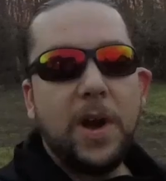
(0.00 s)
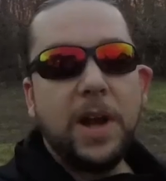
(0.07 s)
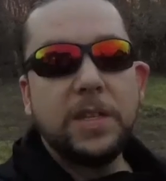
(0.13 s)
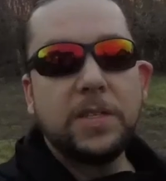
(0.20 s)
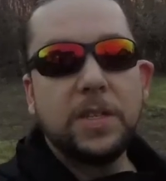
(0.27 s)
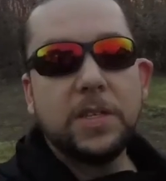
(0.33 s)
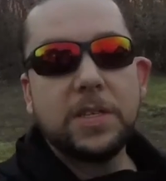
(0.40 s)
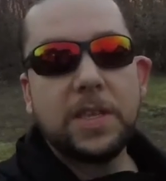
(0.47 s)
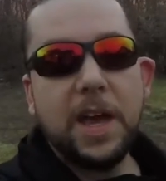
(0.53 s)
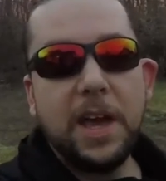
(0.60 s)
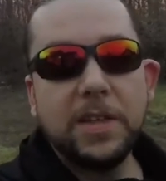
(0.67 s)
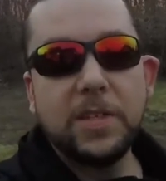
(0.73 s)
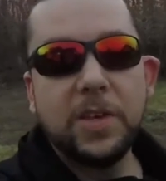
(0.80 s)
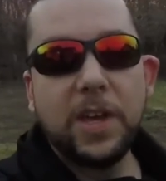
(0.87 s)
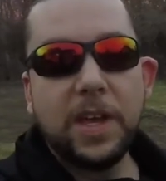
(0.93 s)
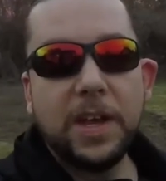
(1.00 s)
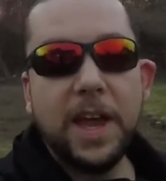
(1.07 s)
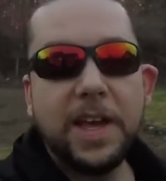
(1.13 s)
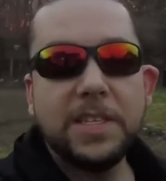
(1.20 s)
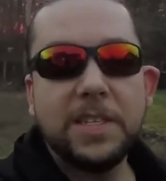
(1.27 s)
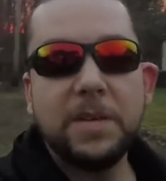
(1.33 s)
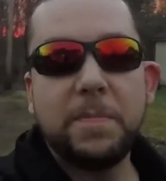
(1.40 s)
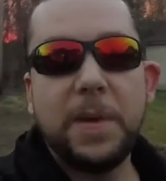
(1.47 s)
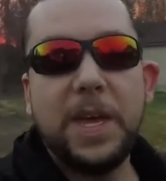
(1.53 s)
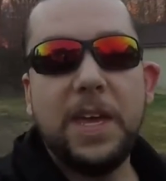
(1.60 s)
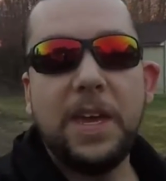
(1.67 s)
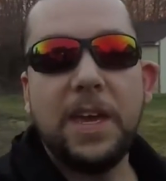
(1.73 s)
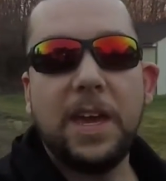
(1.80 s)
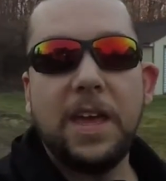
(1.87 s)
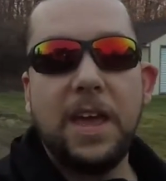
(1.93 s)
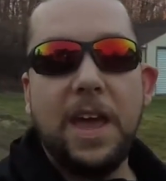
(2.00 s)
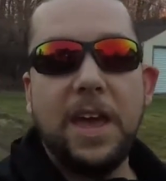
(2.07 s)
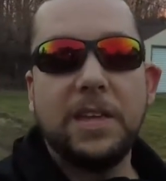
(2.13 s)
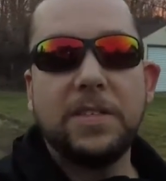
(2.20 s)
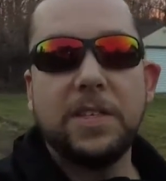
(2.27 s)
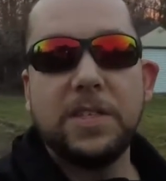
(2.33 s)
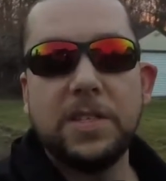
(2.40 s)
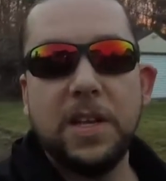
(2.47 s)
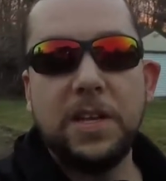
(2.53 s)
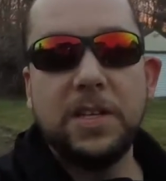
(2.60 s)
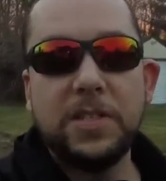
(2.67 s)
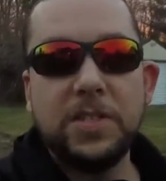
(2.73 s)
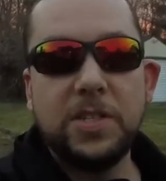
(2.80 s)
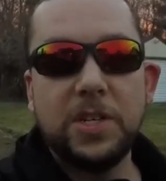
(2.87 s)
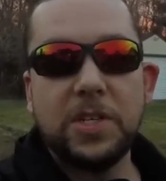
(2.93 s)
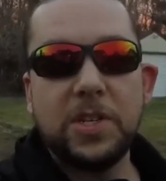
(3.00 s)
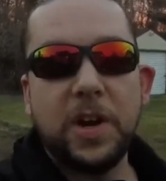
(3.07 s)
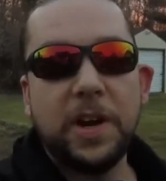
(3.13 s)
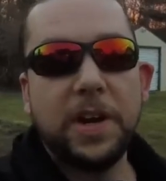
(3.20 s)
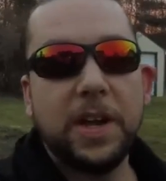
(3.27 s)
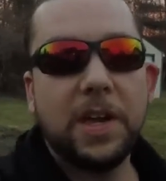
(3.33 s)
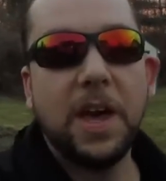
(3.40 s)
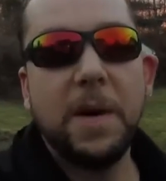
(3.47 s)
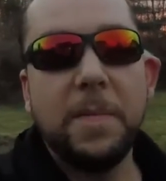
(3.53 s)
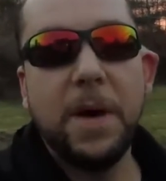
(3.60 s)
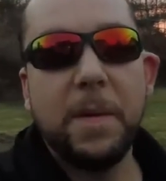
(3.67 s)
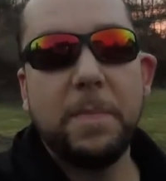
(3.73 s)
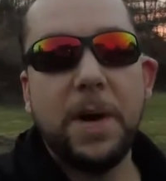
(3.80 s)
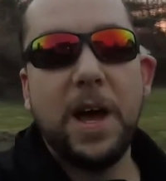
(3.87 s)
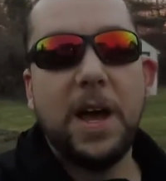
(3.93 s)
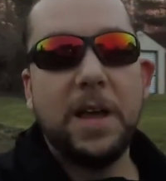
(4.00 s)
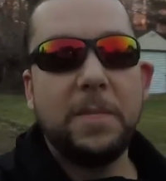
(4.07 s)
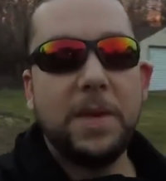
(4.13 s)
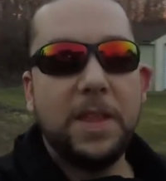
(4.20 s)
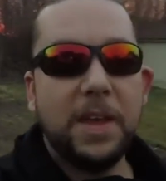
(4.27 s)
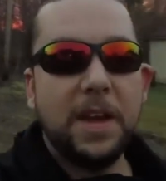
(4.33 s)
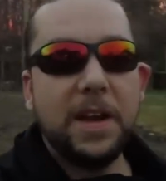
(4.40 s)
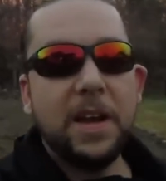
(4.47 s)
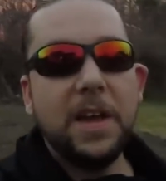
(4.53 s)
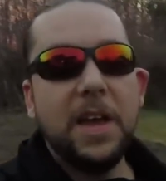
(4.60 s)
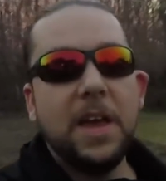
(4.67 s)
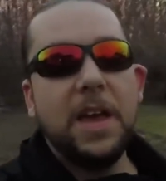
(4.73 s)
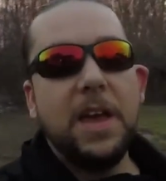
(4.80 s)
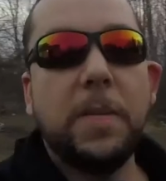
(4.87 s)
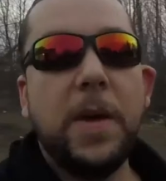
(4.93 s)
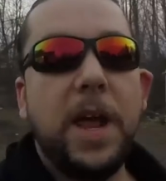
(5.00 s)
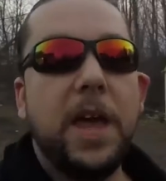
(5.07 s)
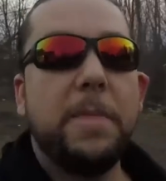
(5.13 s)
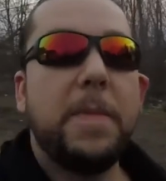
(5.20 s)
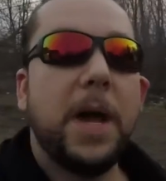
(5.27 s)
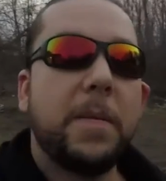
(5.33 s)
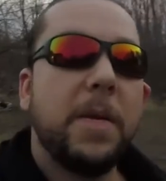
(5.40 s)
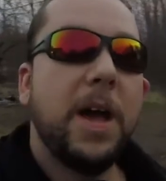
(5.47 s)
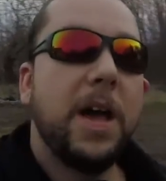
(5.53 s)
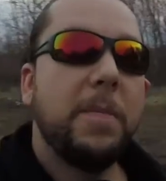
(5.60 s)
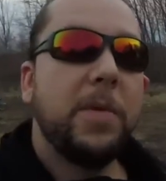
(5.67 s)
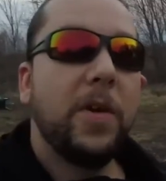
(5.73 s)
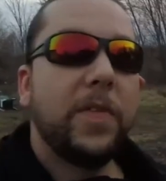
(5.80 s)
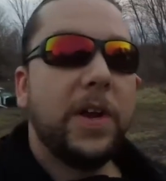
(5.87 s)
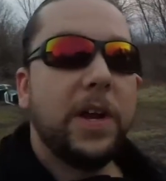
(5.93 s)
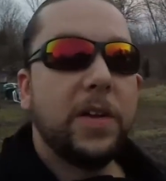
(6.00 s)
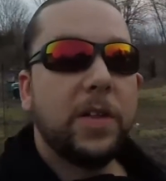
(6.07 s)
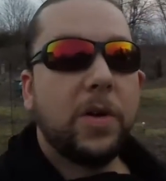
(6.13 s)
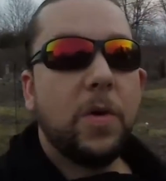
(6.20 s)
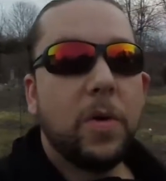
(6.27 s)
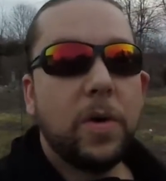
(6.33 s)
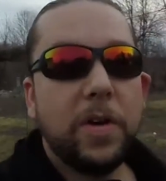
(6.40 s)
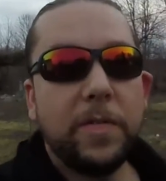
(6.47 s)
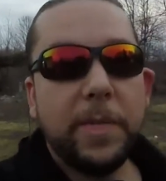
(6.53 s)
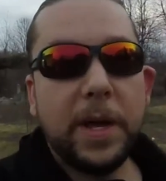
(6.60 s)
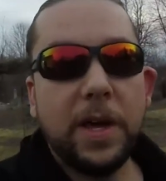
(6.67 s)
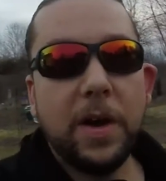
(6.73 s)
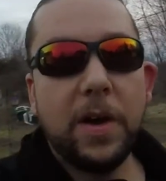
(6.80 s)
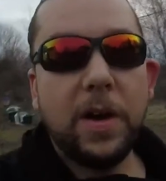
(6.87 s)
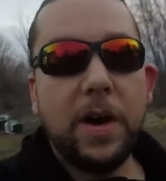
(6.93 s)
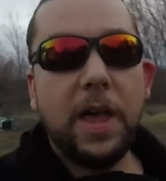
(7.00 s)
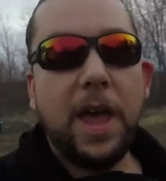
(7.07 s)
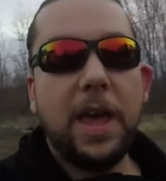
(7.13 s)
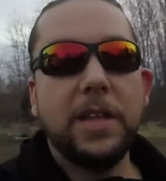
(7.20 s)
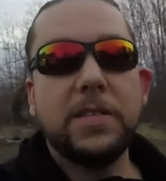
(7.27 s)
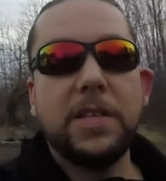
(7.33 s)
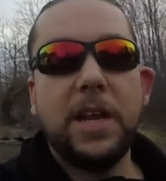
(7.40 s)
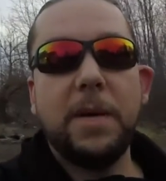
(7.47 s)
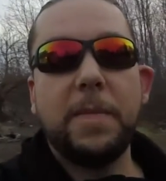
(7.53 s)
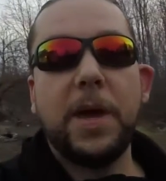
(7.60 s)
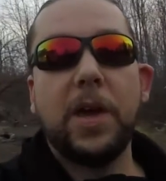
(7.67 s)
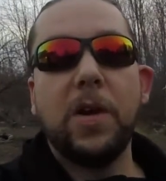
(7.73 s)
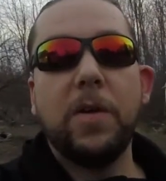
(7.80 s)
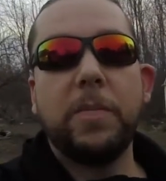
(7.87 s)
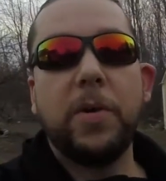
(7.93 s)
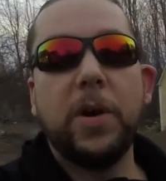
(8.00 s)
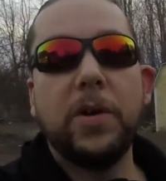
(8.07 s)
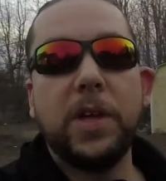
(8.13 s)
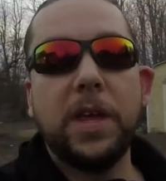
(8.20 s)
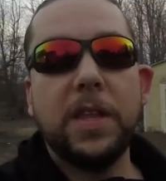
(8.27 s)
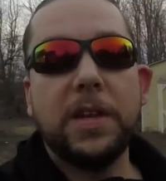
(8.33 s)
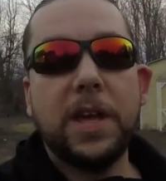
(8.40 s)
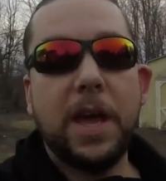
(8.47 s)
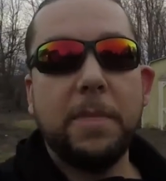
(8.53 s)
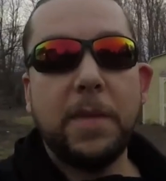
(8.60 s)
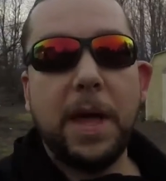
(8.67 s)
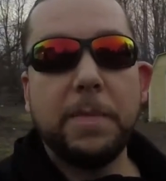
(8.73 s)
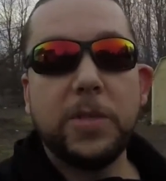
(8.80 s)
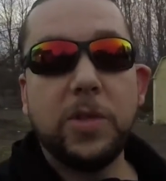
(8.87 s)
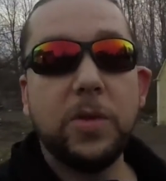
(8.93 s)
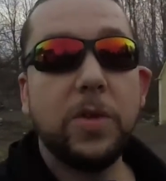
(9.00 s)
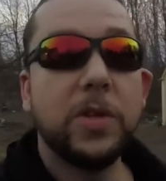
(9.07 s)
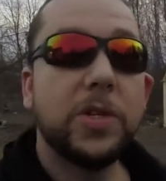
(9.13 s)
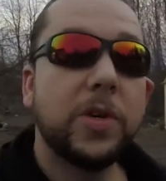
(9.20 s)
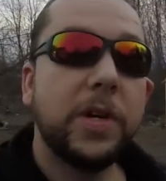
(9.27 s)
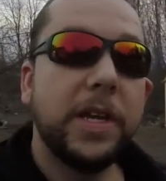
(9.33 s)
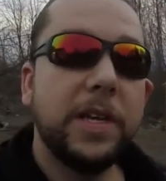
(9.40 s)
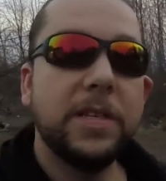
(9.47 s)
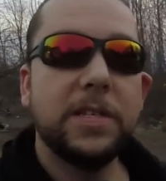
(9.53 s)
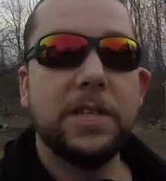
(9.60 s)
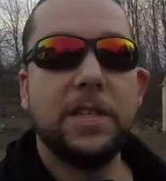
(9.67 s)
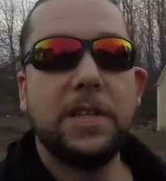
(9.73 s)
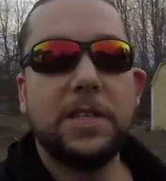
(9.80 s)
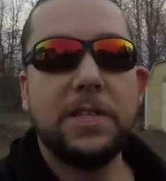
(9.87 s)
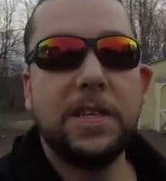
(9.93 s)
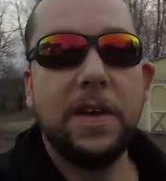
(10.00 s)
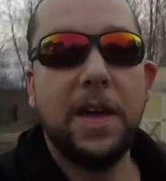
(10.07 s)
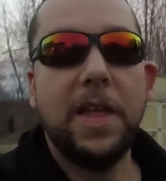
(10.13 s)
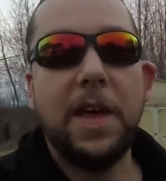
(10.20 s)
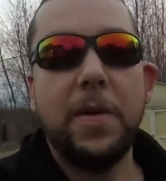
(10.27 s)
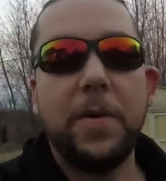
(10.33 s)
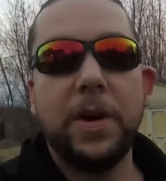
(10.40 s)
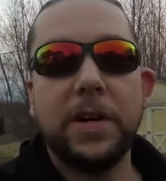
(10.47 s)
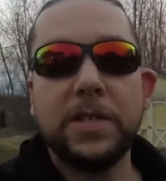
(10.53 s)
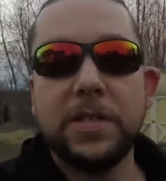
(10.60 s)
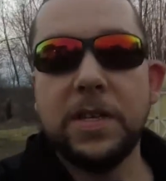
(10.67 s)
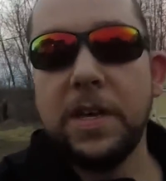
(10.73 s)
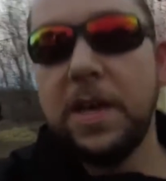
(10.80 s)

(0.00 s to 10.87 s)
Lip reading: All right, so the sky is looking nice and pink as the sun is just starting to come up behind me there. So I'm gonna head back behind me over here in the corner of my yard and set up my GoPro to get the time lapse through the trees. Let's see how that works.